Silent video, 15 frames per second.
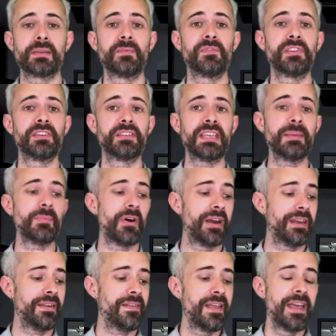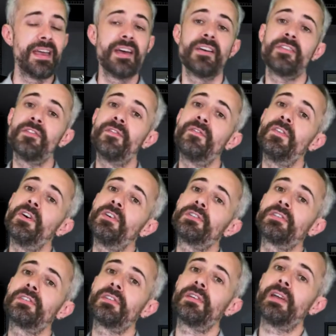And then for the D minor, the
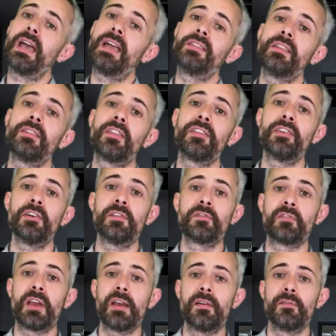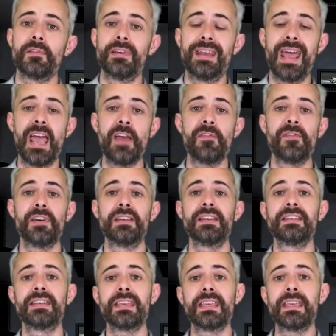first and then the third fret, an F and a
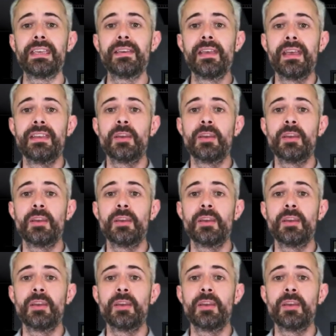D.